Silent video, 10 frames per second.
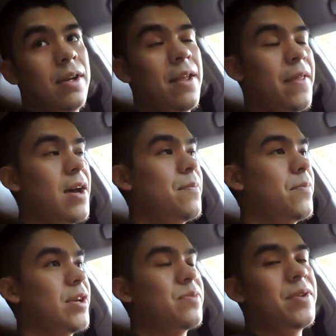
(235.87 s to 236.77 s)
And that
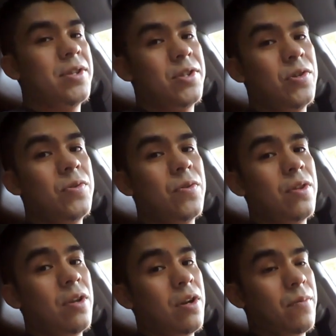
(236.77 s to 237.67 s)
brings me to
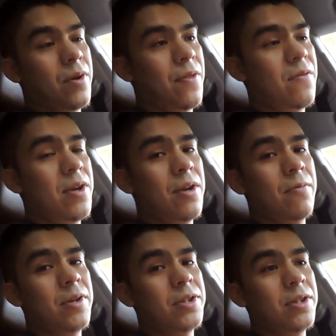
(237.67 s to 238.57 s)
the number 3,
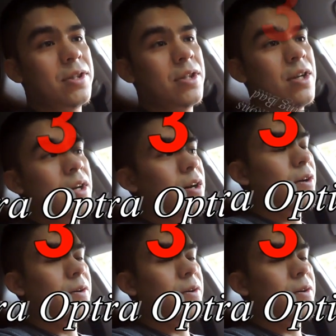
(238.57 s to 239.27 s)
which is all